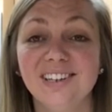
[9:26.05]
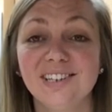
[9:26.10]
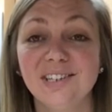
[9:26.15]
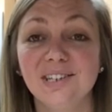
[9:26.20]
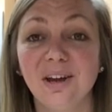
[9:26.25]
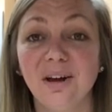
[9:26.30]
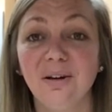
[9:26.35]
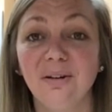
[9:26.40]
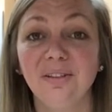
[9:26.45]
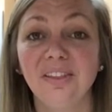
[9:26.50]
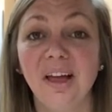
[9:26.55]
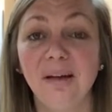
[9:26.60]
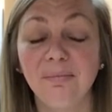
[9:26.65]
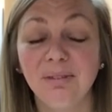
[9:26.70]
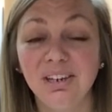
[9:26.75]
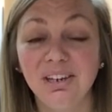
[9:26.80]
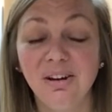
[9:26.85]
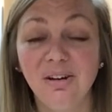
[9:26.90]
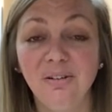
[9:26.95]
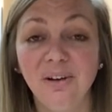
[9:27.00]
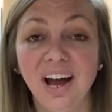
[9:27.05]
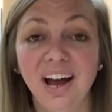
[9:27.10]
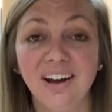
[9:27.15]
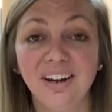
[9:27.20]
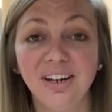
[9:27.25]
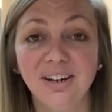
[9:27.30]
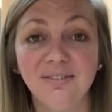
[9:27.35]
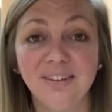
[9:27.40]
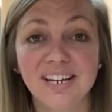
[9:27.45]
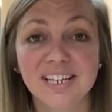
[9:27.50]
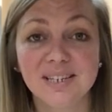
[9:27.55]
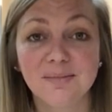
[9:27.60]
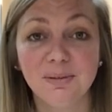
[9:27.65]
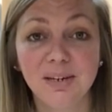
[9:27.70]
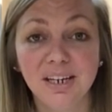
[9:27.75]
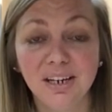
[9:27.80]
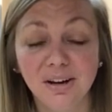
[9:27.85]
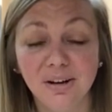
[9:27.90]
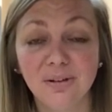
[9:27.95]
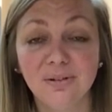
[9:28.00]
So let me know how your recipe
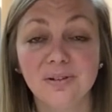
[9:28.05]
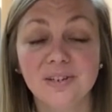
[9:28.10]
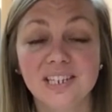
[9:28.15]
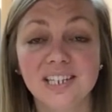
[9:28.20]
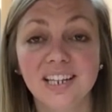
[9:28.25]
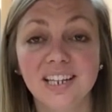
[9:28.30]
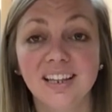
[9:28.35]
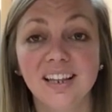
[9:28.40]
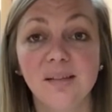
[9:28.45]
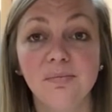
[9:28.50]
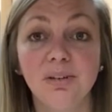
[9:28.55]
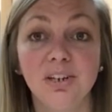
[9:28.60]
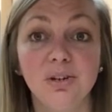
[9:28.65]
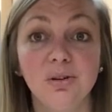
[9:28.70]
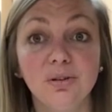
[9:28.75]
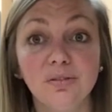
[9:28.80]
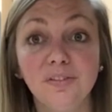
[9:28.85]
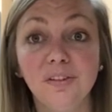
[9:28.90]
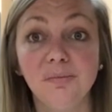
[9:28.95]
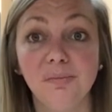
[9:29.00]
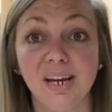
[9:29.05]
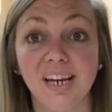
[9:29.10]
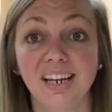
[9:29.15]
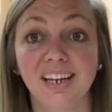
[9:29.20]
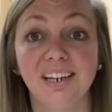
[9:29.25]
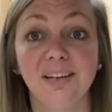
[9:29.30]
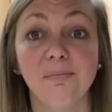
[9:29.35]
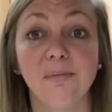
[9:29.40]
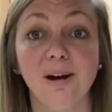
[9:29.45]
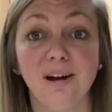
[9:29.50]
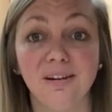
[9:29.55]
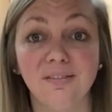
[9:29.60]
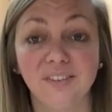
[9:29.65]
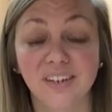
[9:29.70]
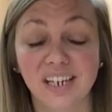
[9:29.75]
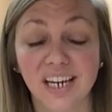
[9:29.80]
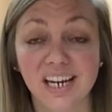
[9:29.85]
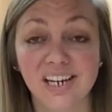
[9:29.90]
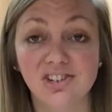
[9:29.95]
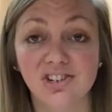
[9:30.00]
goes. Let me know if you make any
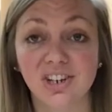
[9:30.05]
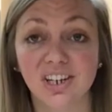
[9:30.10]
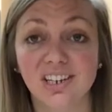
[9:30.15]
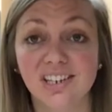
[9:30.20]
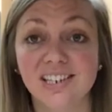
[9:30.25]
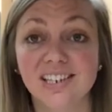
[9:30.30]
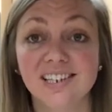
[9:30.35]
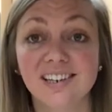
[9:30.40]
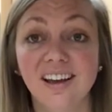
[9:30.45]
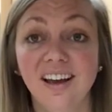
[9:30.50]
modifications.